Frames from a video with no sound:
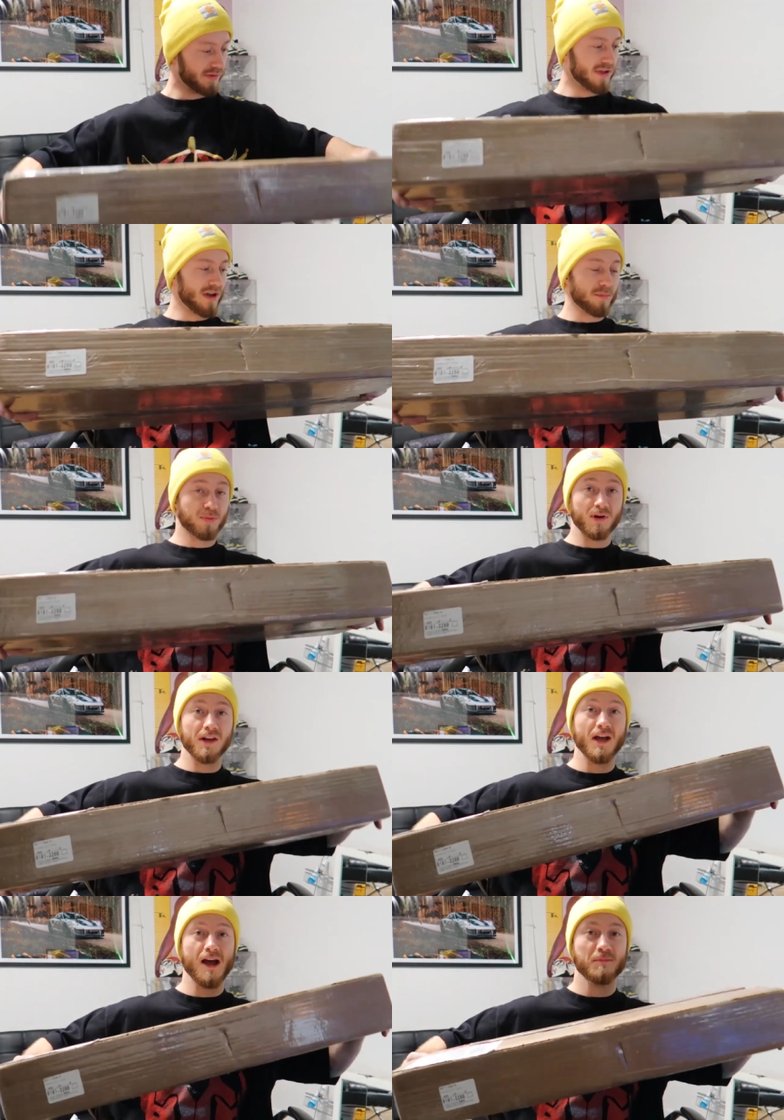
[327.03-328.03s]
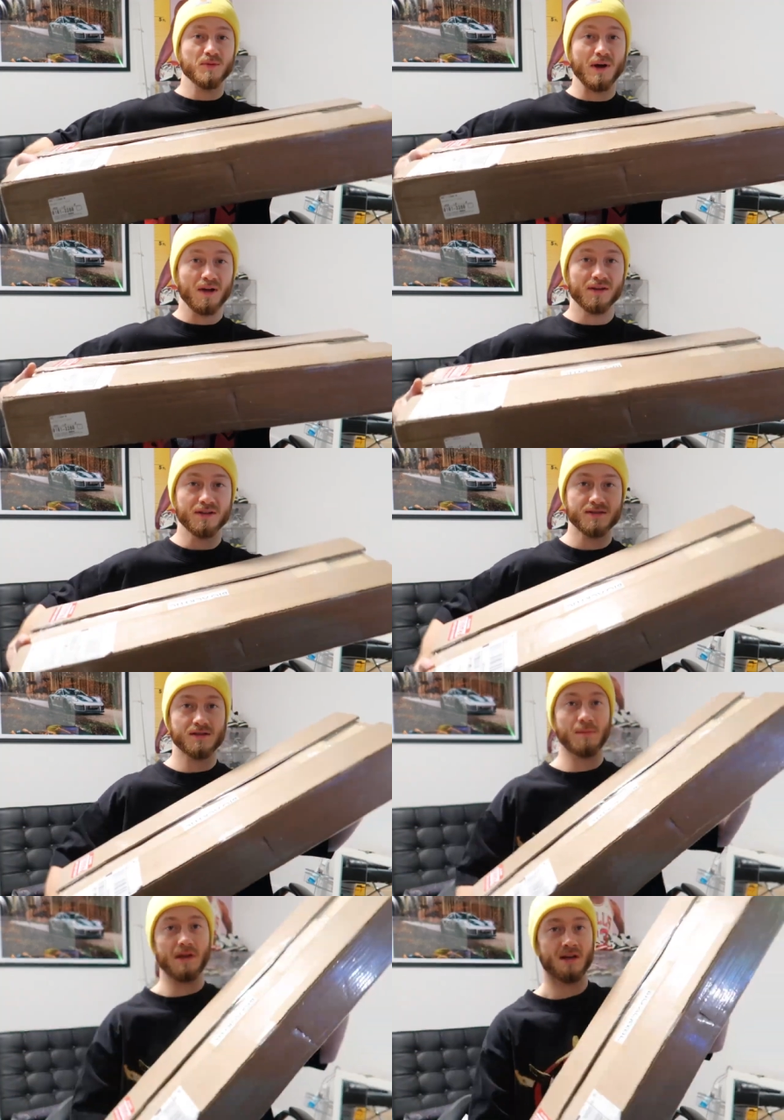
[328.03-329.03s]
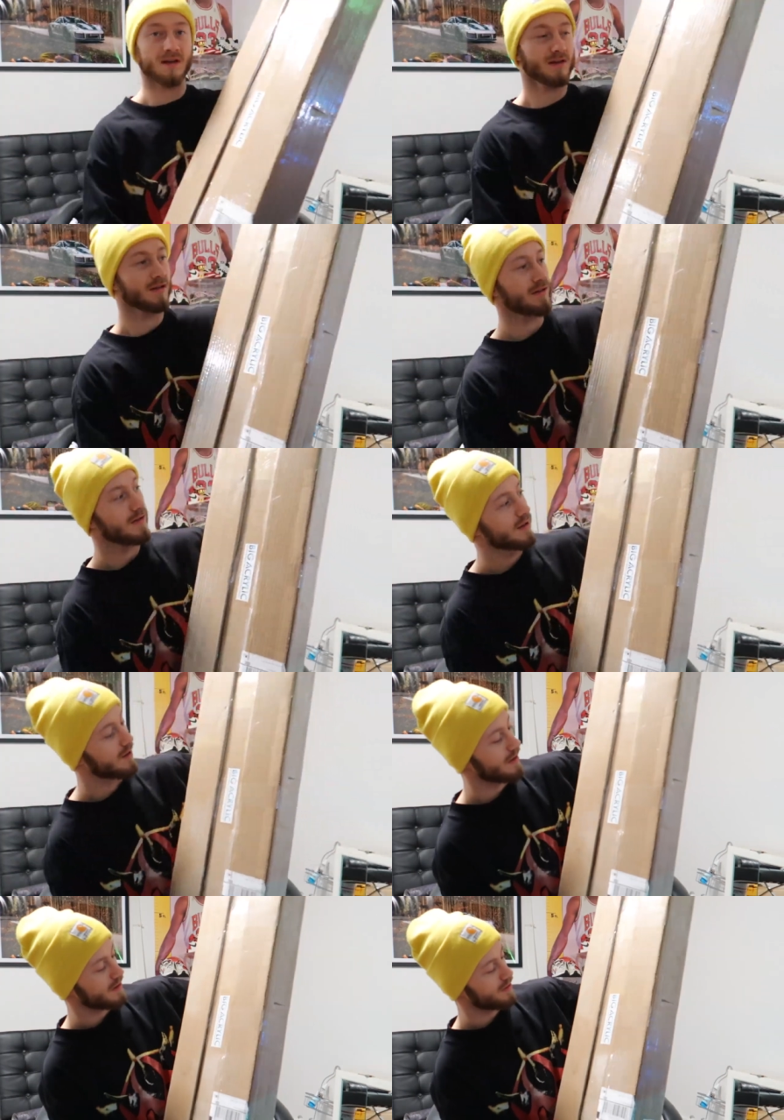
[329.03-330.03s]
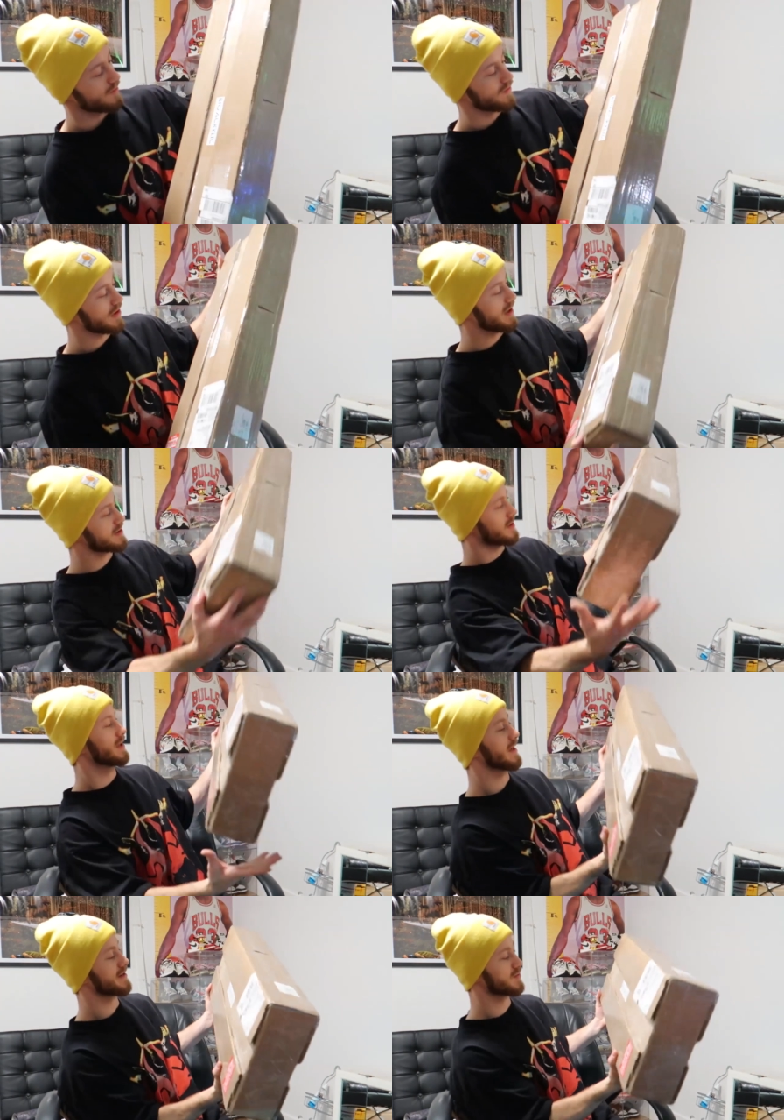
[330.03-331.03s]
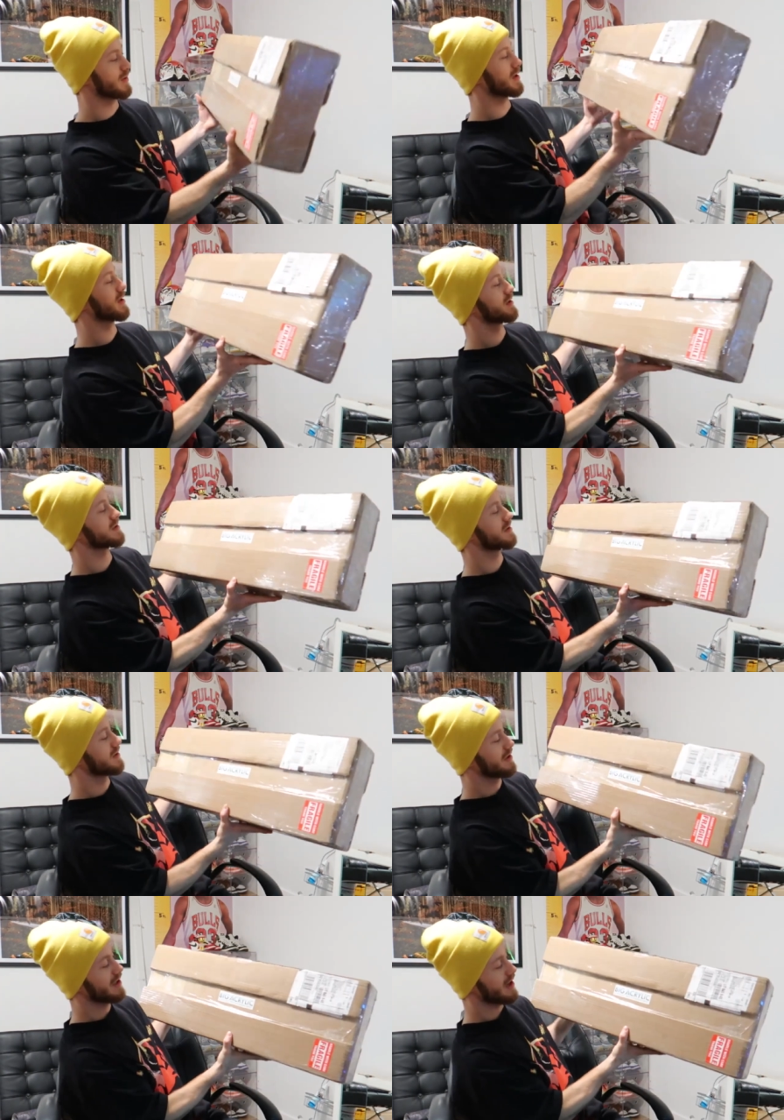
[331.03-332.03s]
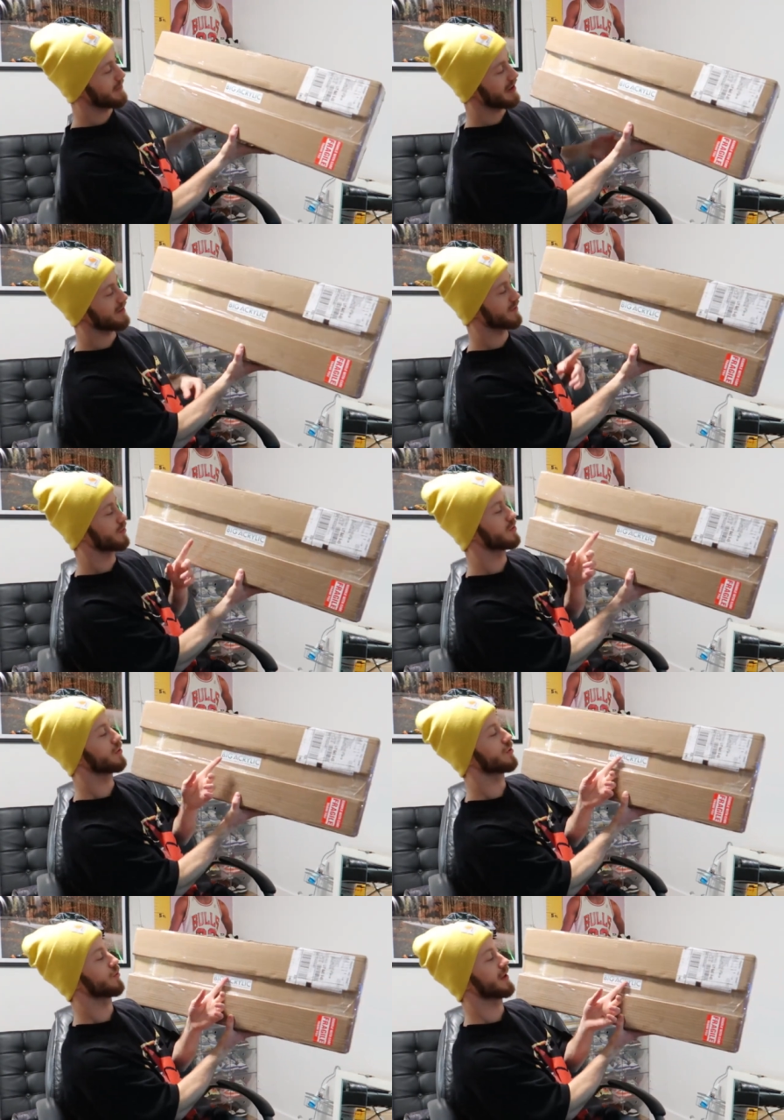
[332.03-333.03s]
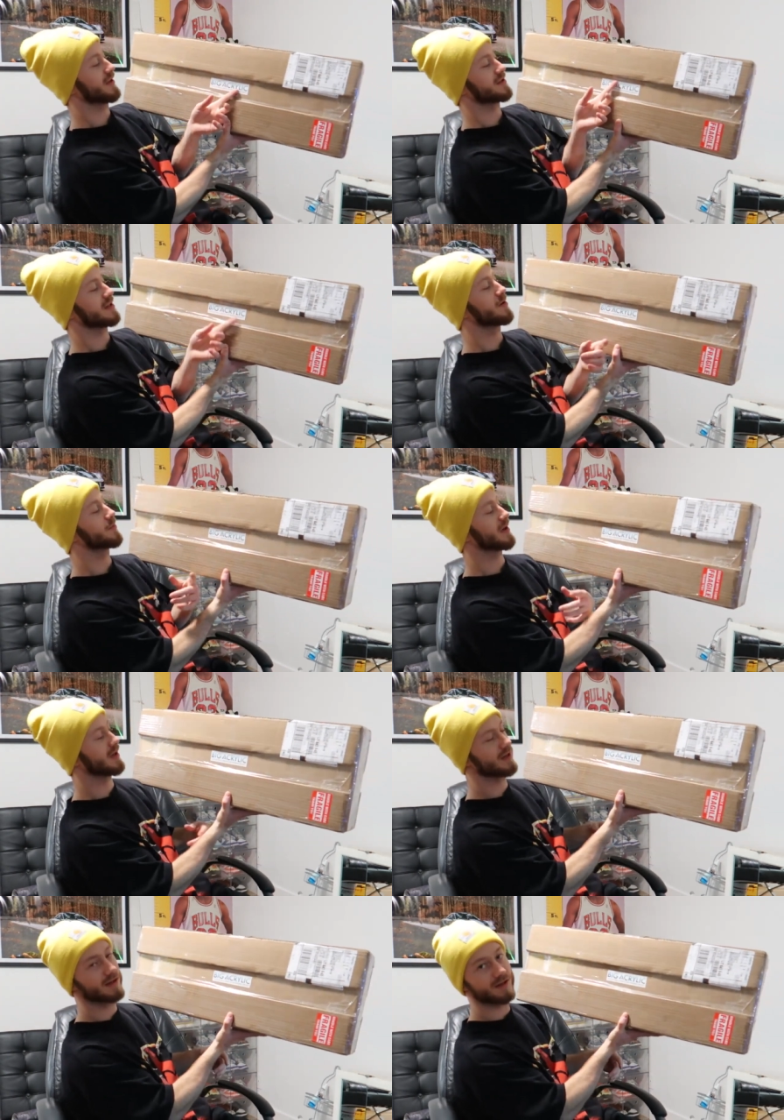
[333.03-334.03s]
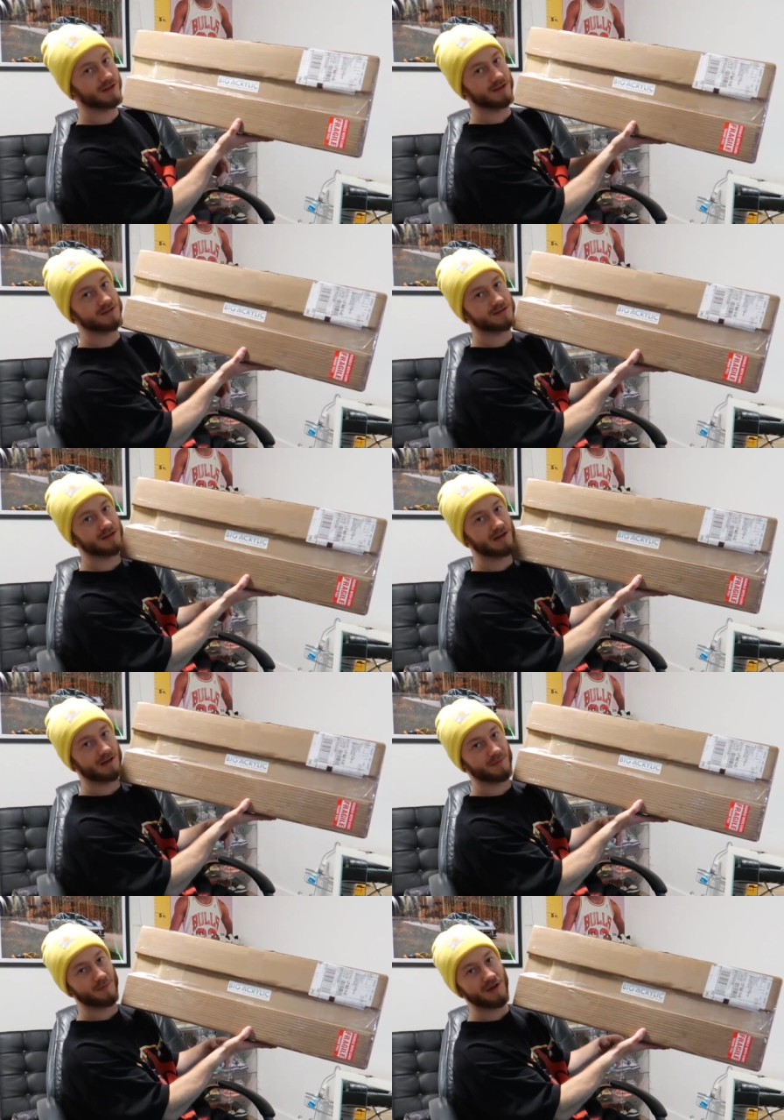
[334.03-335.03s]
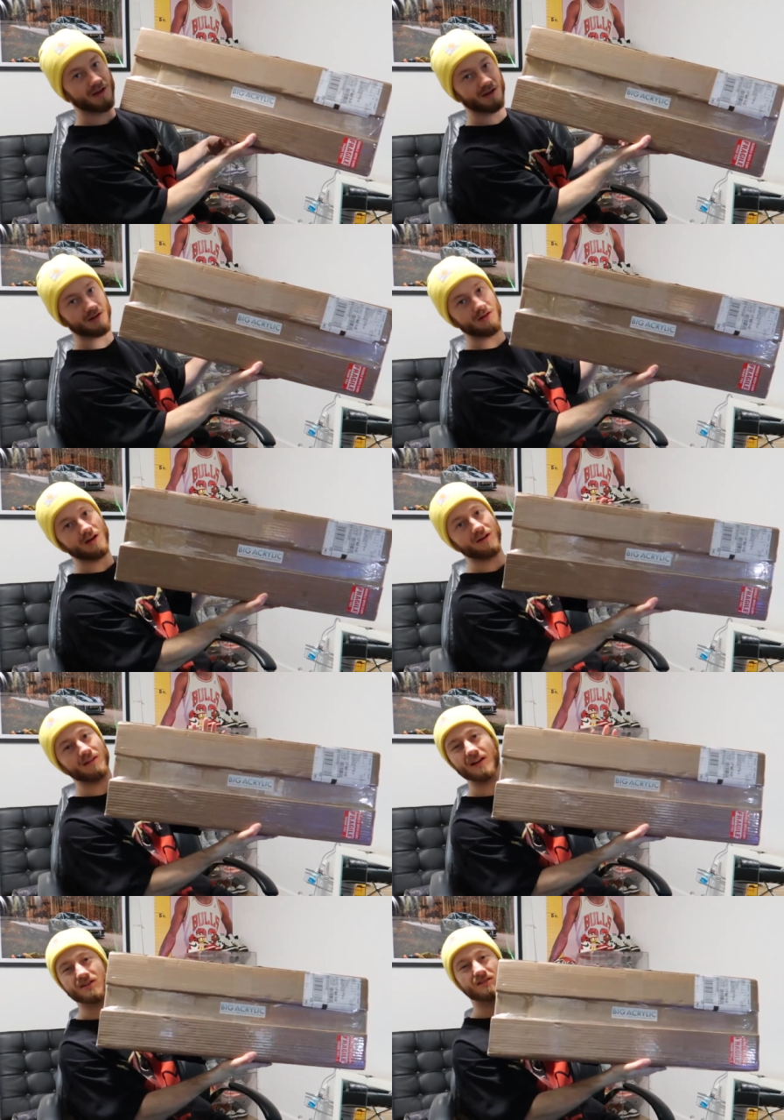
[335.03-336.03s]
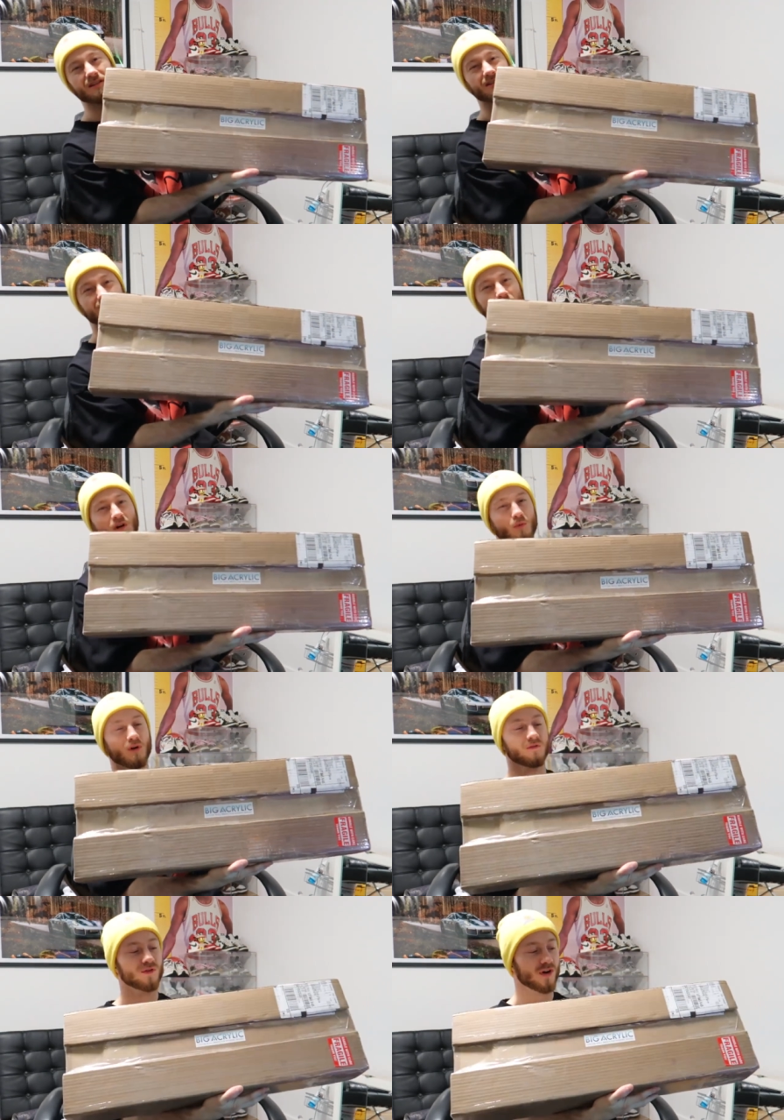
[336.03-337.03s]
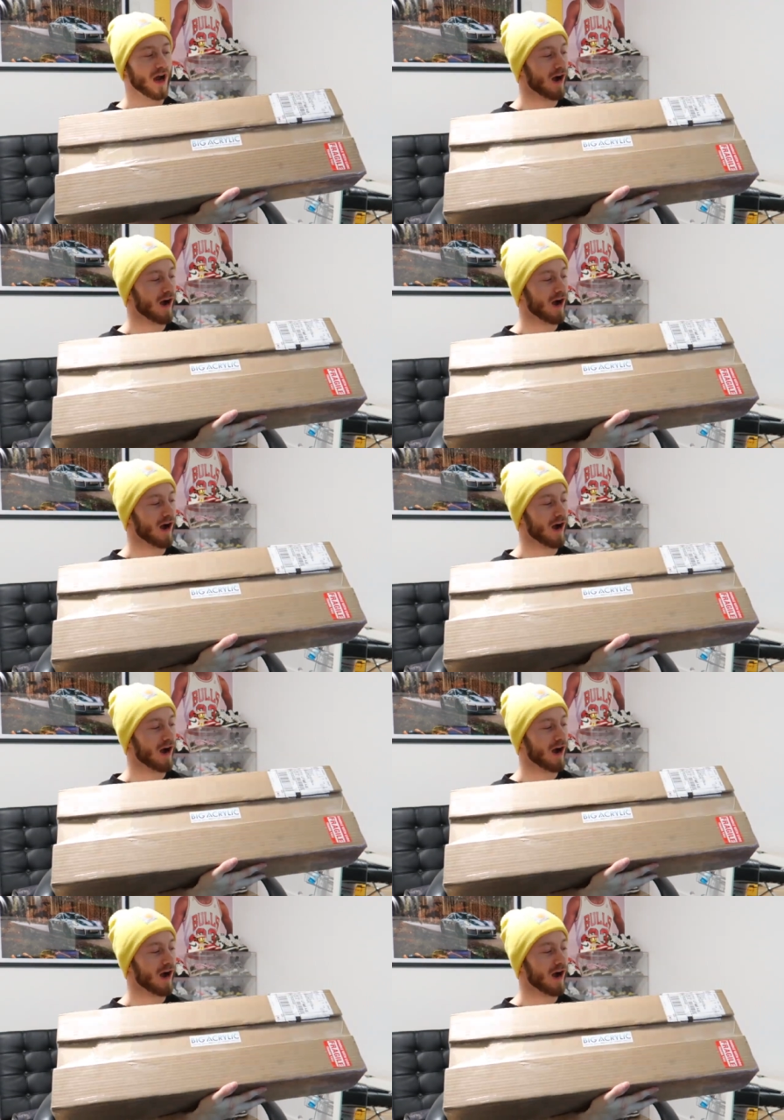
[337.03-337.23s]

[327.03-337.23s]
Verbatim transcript: But yeah, I'm pretty hyped about this. I mean, I don't know if you guys can guess what it is. I mean, if you Google what this company is, um, they make a lot of like just custom artwork for your